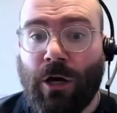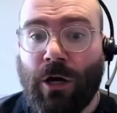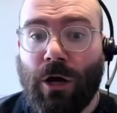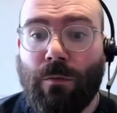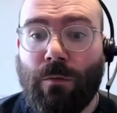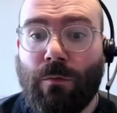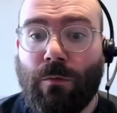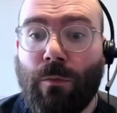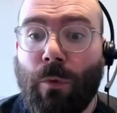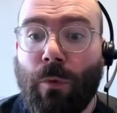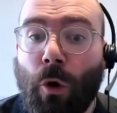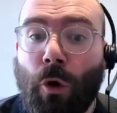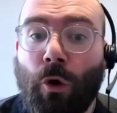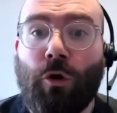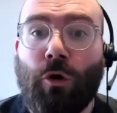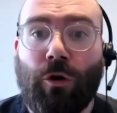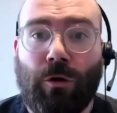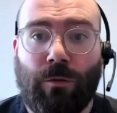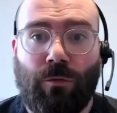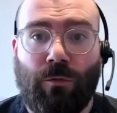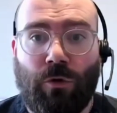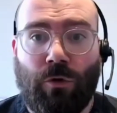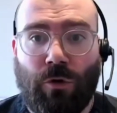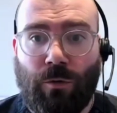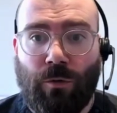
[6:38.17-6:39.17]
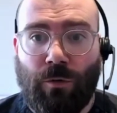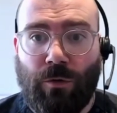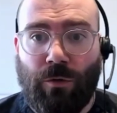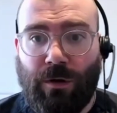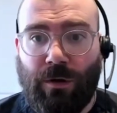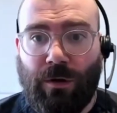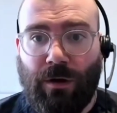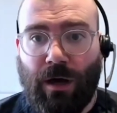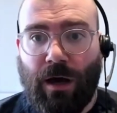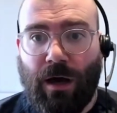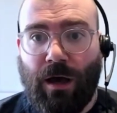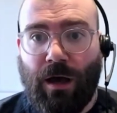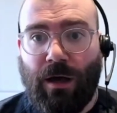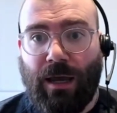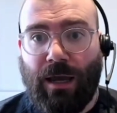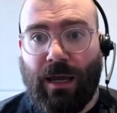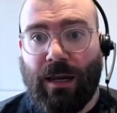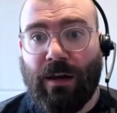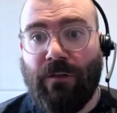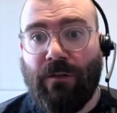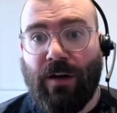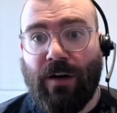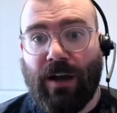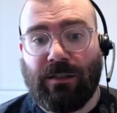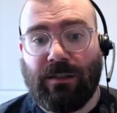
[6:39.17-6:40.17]
more and more
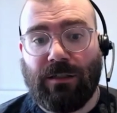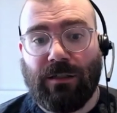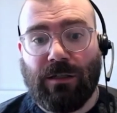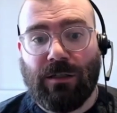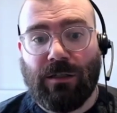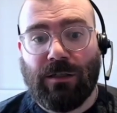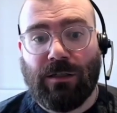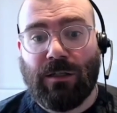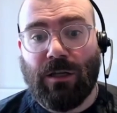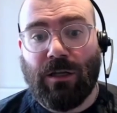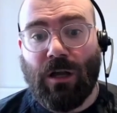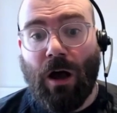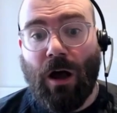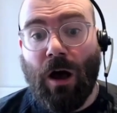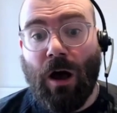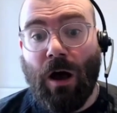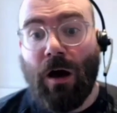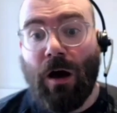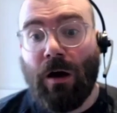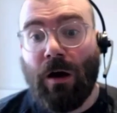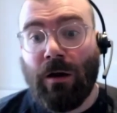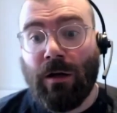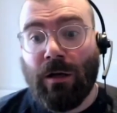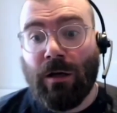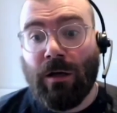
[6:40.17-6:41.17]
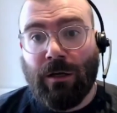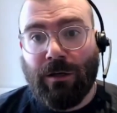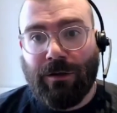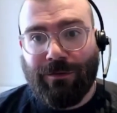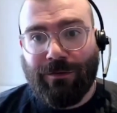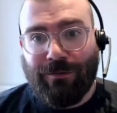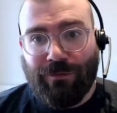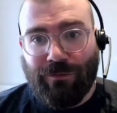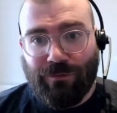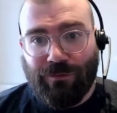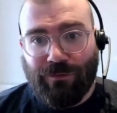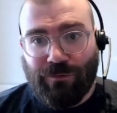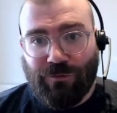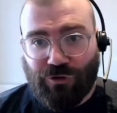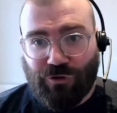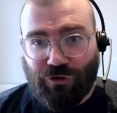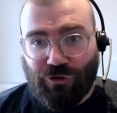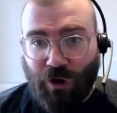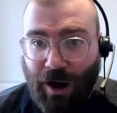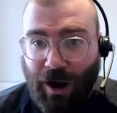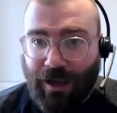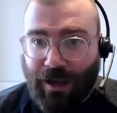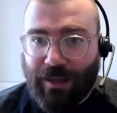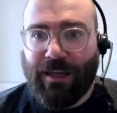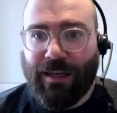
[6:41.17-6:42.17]
innovators are
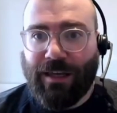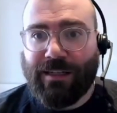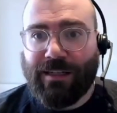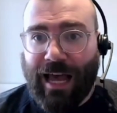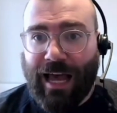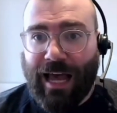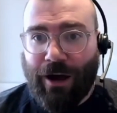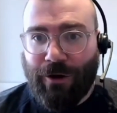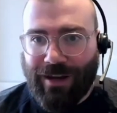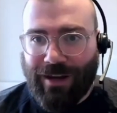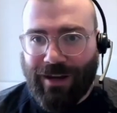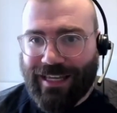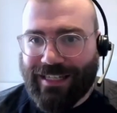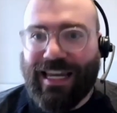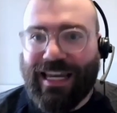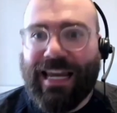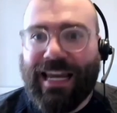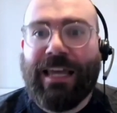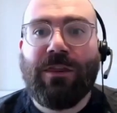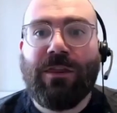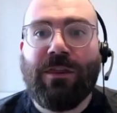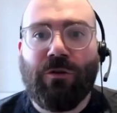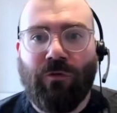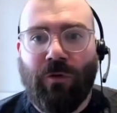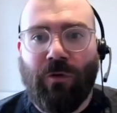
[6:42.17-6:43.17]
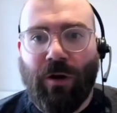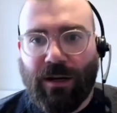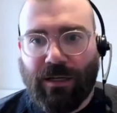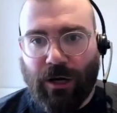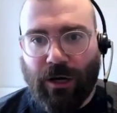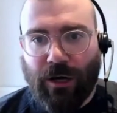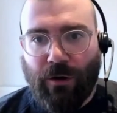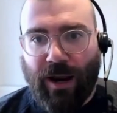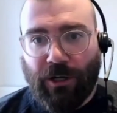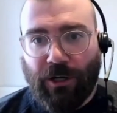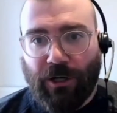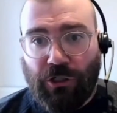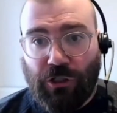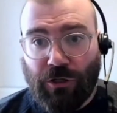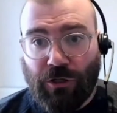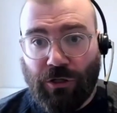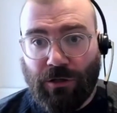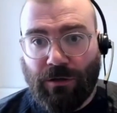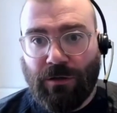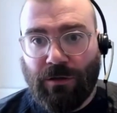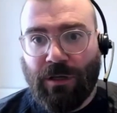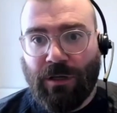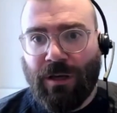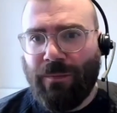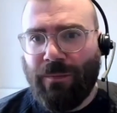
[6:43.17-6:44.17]
trying things out. It's in the right
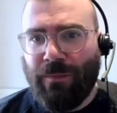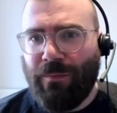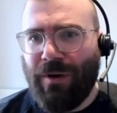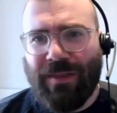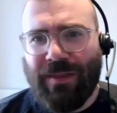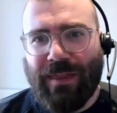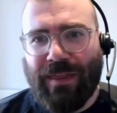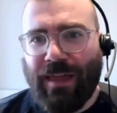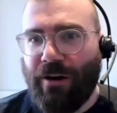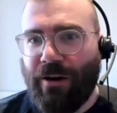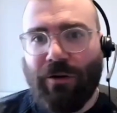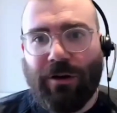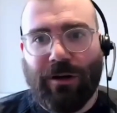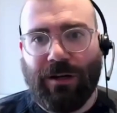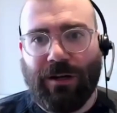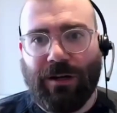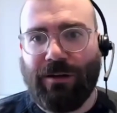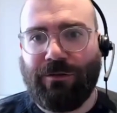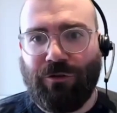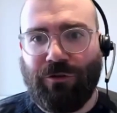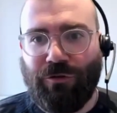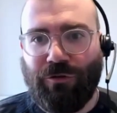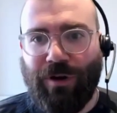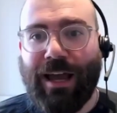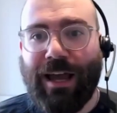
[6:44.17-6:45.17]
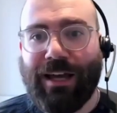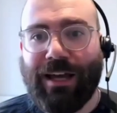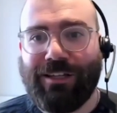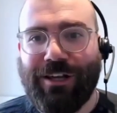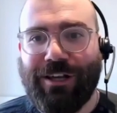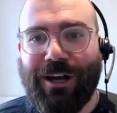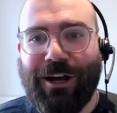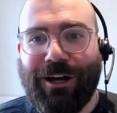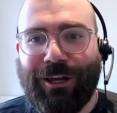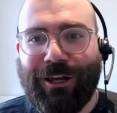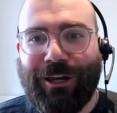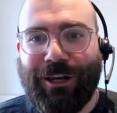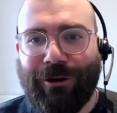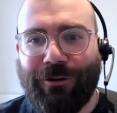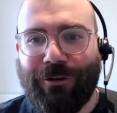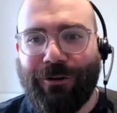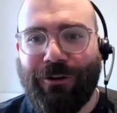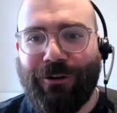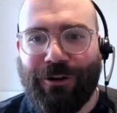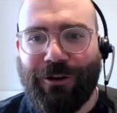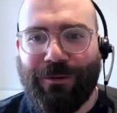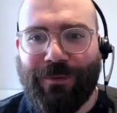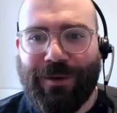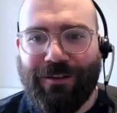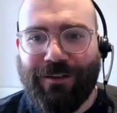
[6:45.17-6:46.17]
direction, but they're not going to create a circular
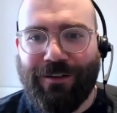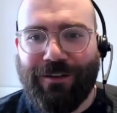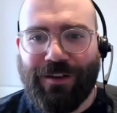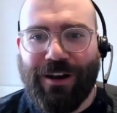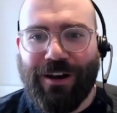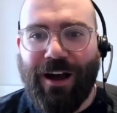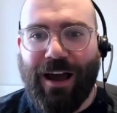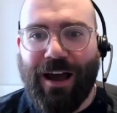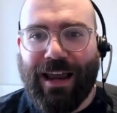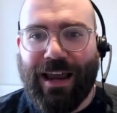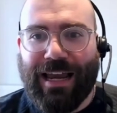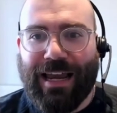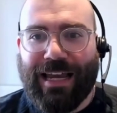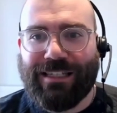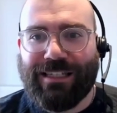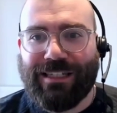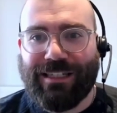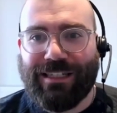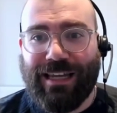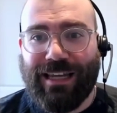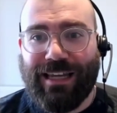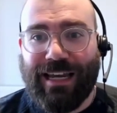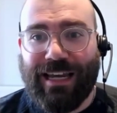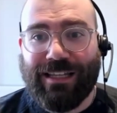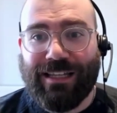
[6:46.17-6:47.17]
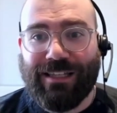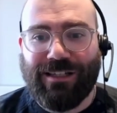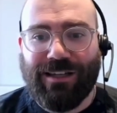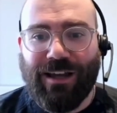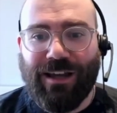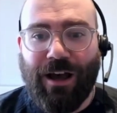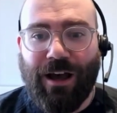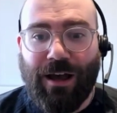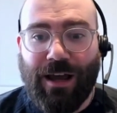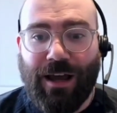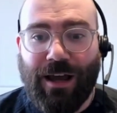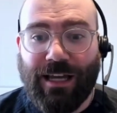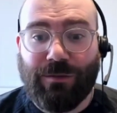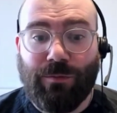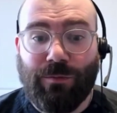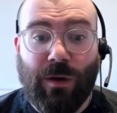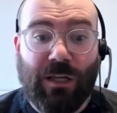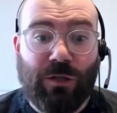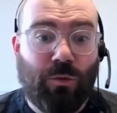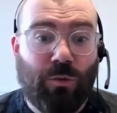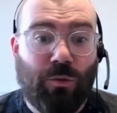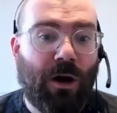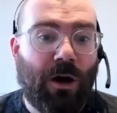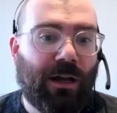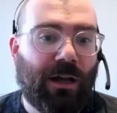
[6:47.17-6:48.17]
economy overnight.
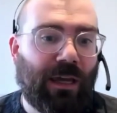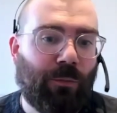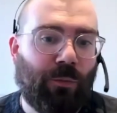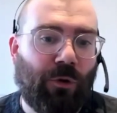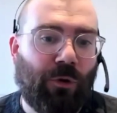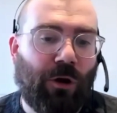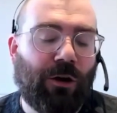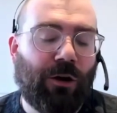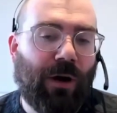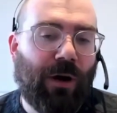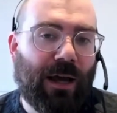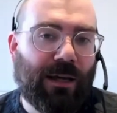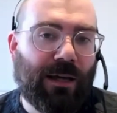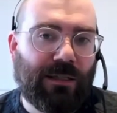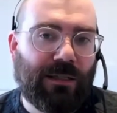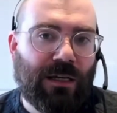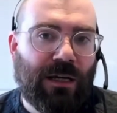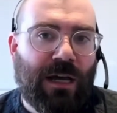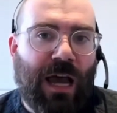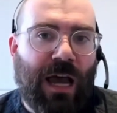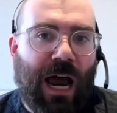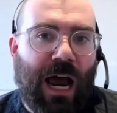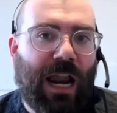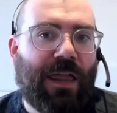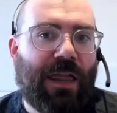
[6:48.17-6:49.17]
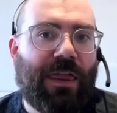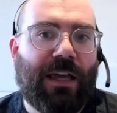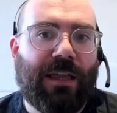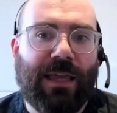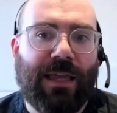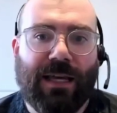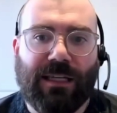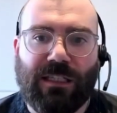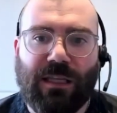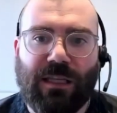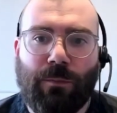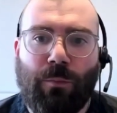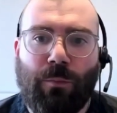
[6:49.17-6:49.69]
It's work in progress. And I think that's the